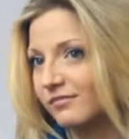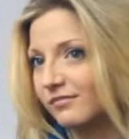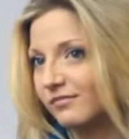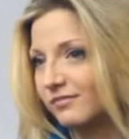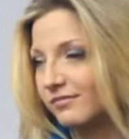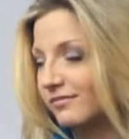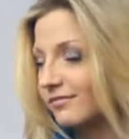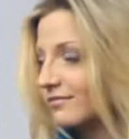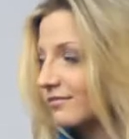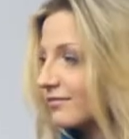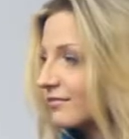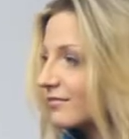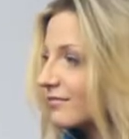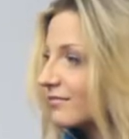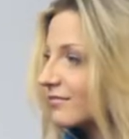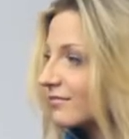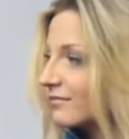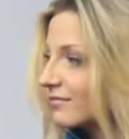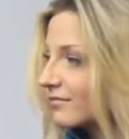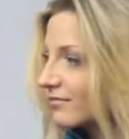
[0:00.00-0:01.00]

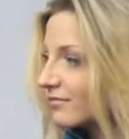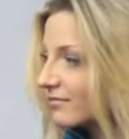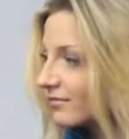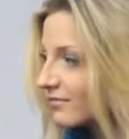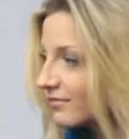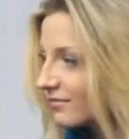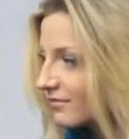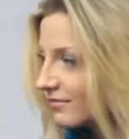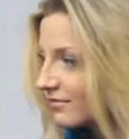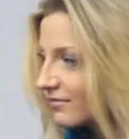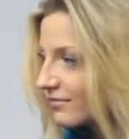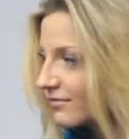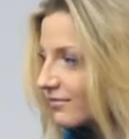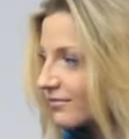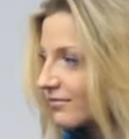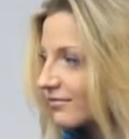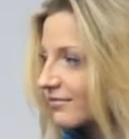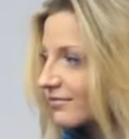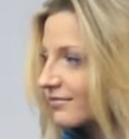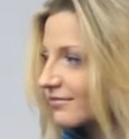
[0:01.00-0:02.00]

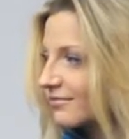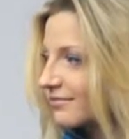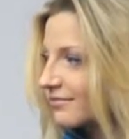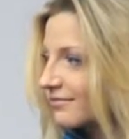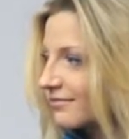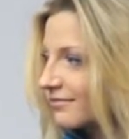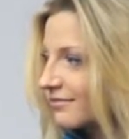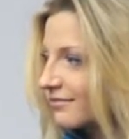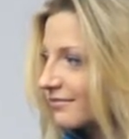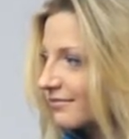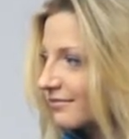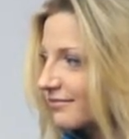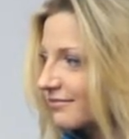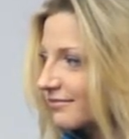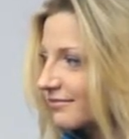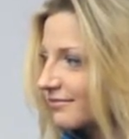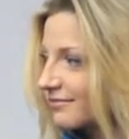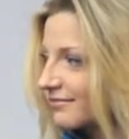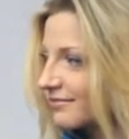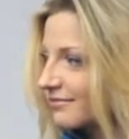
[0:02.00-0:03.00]

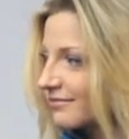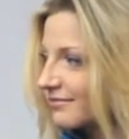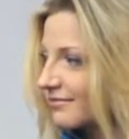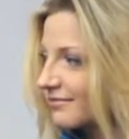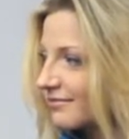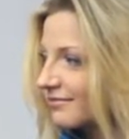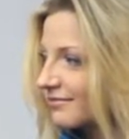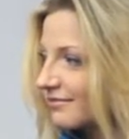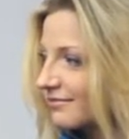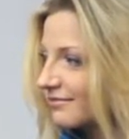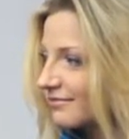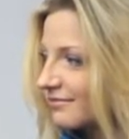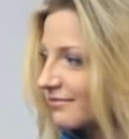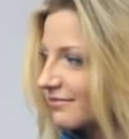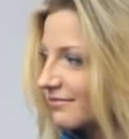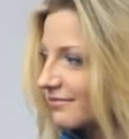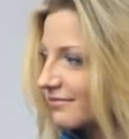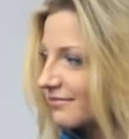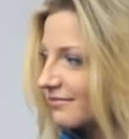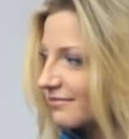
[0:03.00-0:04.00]

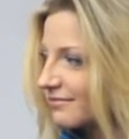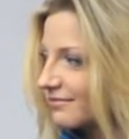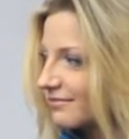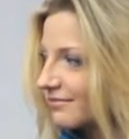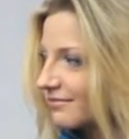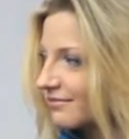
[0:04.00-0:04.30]
(not speaking)